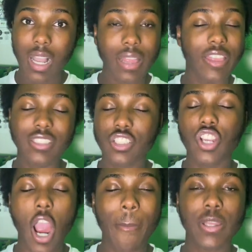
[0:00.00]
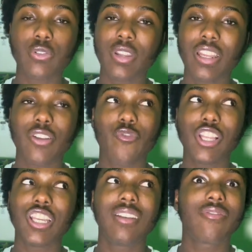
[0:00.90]
this is your opportunity to
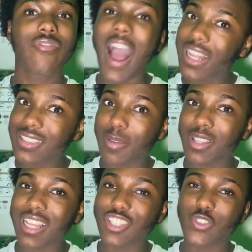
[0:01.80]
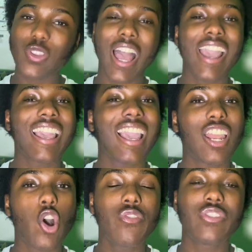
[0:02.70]
really find something that you like and
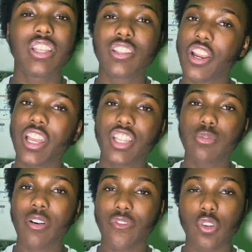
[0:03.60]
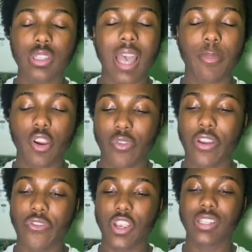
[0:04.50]
hopefully turn it into a full-time career
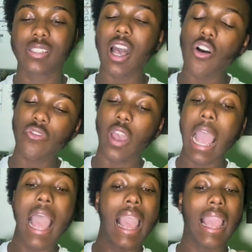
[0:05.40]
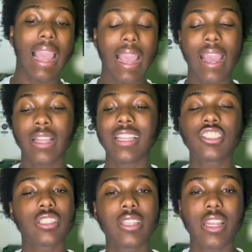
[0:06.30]
for yourself. And let's
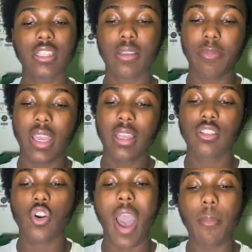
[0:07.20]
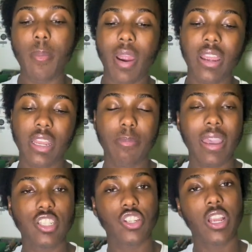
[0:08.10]
just get into me. So I'm a marketing
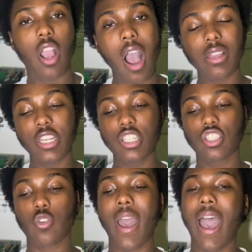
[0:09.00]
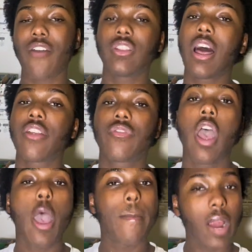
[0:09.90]
major in college, so I have a lot of
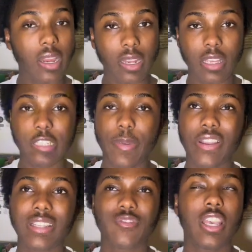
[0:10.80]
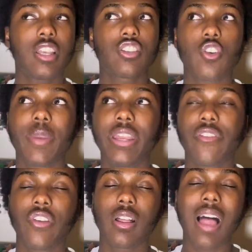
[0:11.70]
marketing experience. I've taken so many
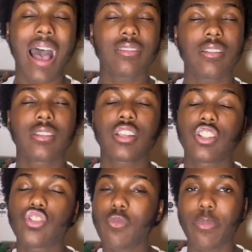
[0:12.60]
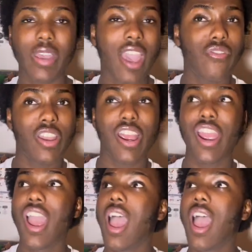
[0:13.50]
different classes, consumer behavior,